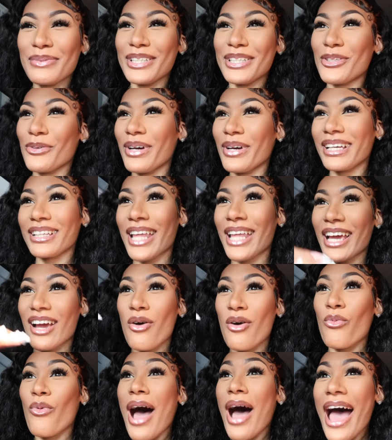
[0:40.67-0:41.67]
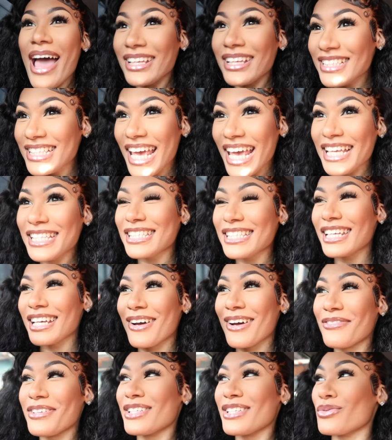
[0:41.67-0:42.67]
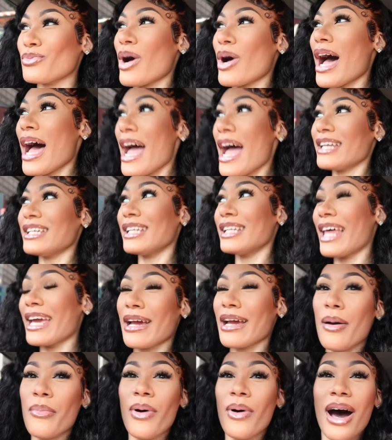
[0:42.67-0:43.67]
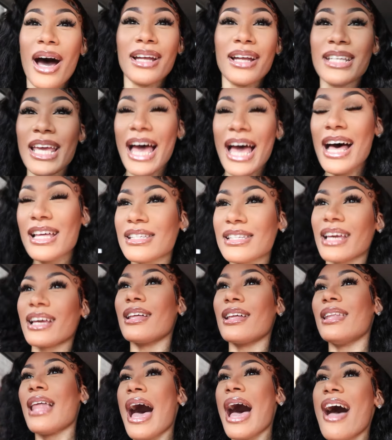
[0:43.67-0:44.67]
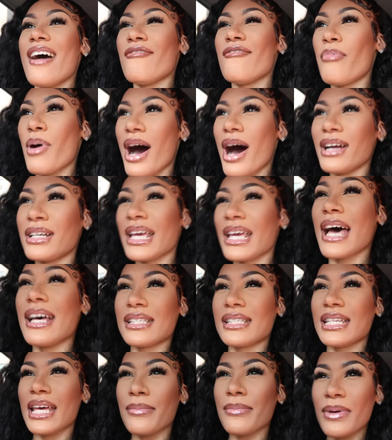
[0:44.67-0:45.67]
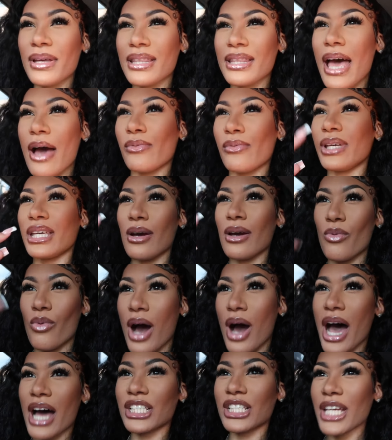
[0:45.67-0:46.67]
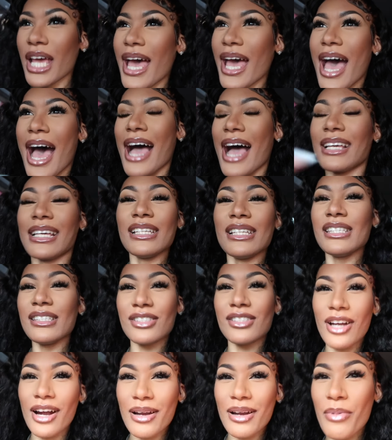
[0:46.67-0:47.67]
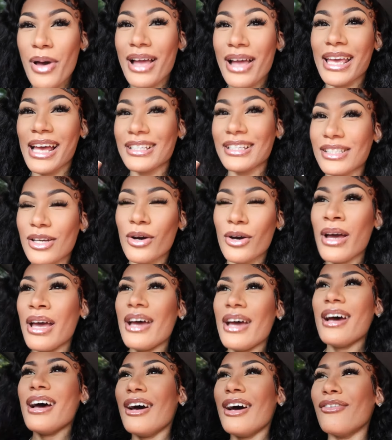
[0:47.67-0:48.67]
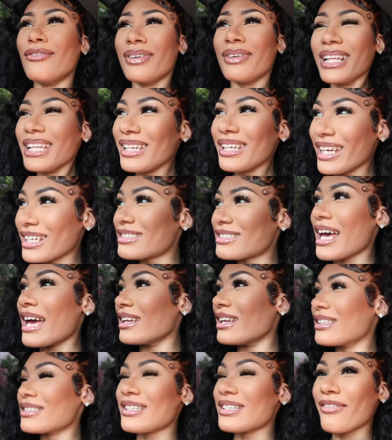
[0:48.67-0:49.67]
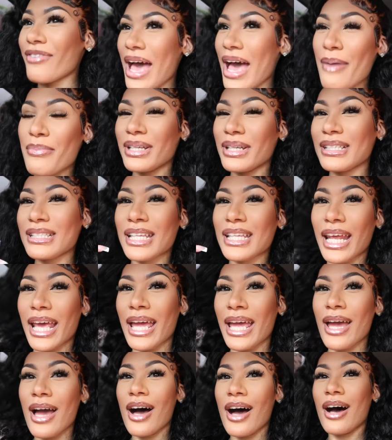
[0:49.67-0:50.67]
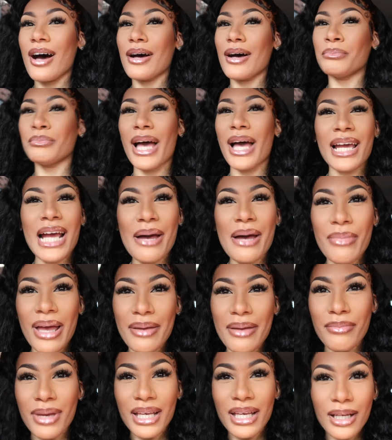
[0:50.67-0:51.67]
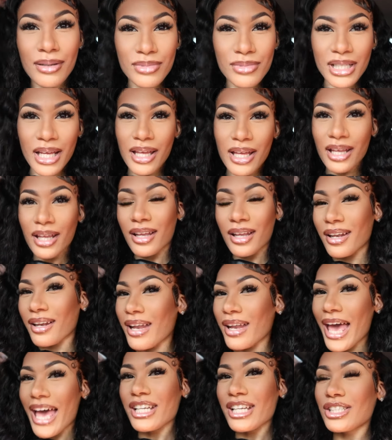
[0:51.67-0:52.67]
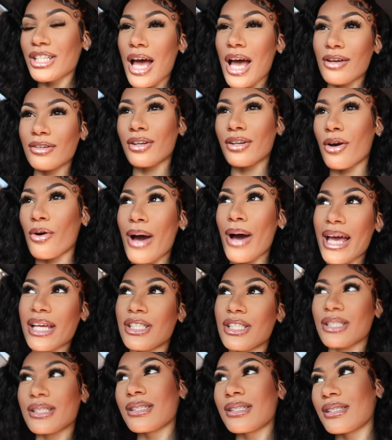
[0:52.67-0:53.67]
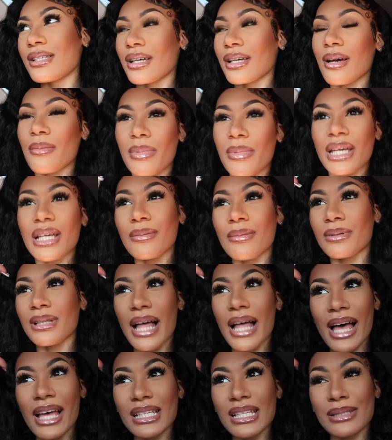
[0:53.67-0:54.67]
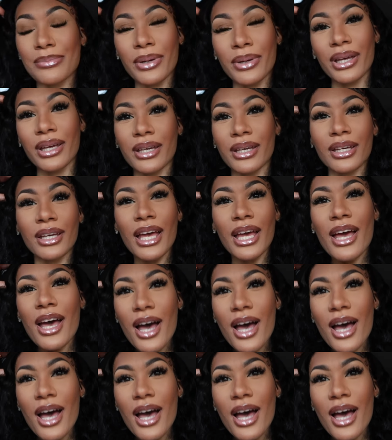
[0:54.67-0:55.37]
be doing like a wine tasting of his wine and like a podcast, like a live podcast taping that we can watch. I guess he's starting a podcast, so really exciting stuff happening today. I got my makeup done. As y'all know, I just took a makeup class, but